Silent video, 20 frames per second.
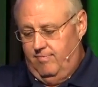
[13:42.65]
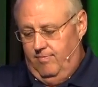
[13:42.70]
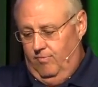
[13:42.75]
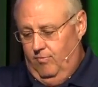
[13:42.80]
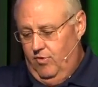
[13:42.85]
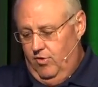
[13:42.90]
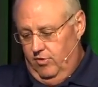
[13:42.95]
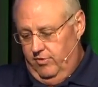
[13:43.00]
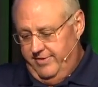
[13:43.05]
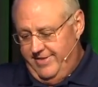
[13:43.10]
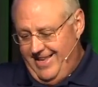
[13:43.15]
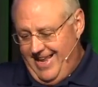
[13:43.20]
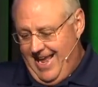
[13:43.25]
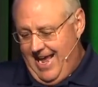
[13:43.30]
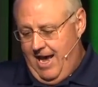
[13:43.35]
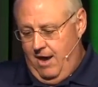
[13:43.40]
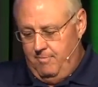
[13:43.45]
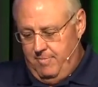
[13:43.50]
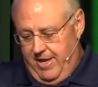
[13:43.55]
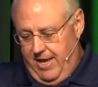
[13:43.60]
will
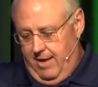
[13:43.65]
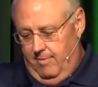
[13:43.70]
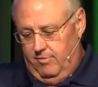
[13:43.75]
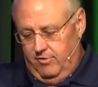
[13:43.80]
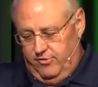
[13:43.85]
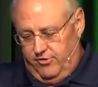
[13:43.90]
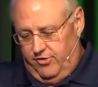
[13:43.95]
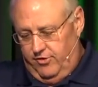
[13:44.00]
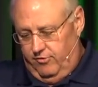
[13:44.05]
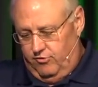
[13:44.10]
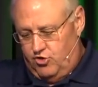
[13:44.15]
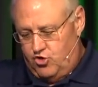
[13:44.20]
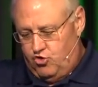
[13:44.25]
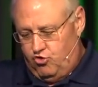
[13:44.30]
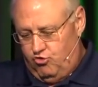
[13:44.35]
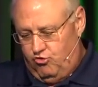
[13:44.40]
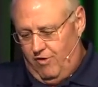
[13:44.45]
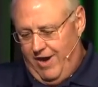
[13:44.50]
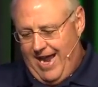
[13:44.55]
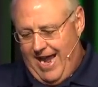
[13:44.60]
now be able to
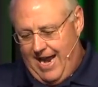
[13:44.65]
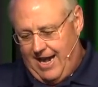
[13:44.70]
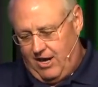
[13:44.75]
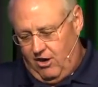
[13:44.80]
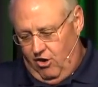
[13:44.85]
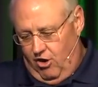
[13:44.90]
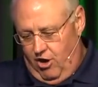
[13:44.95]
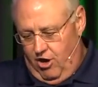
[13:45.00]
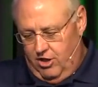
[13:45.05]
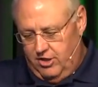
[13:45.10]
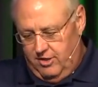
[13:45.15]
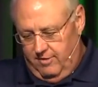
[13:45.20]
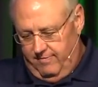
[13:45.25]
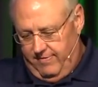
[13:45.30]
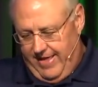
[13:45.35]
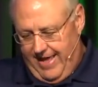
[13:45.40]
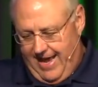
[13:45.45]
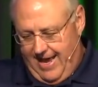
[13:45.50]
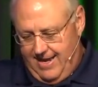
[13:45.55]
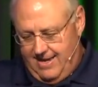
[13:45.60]
track all of
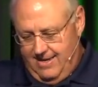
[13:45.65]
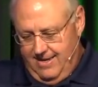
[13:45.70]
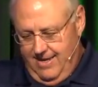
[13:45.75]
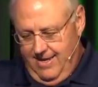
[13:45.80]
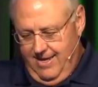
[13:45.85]
that